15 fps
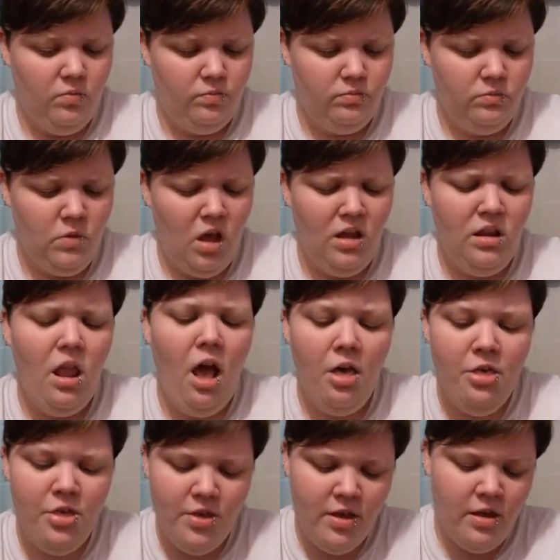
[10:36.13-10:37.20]
Not
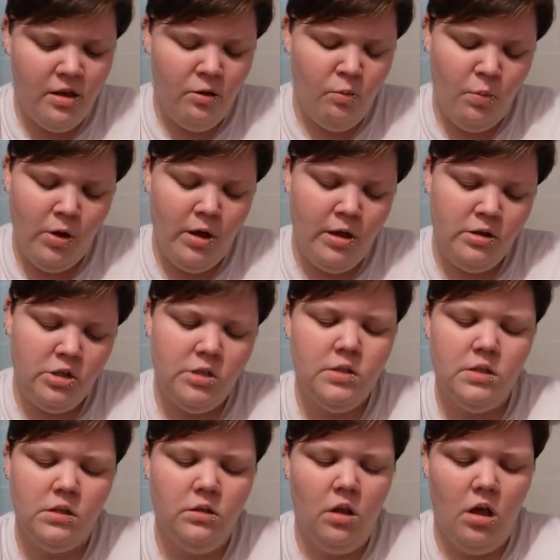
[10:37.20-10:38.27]
nothing, but
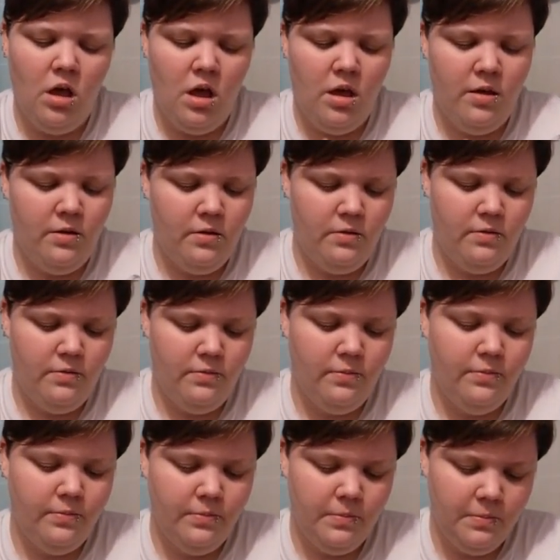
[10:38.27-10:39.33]
just a lot.
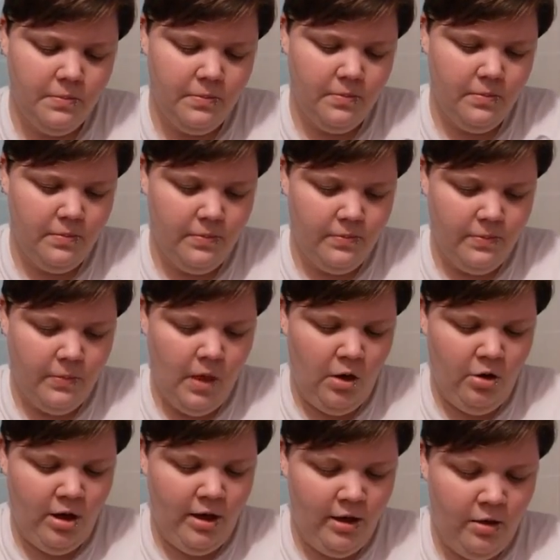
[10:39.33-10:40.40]

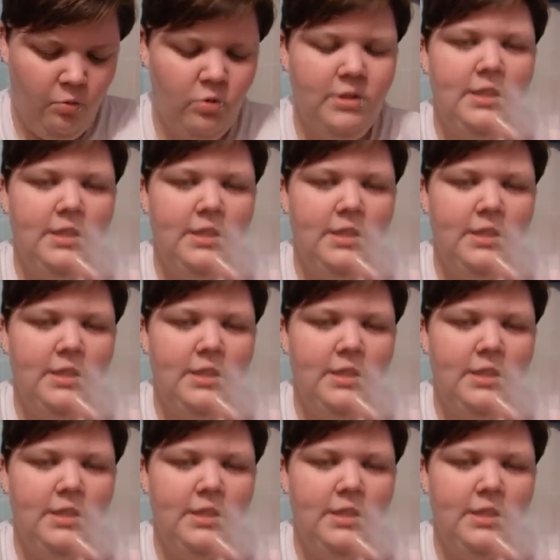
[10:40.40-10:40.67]
Okay, once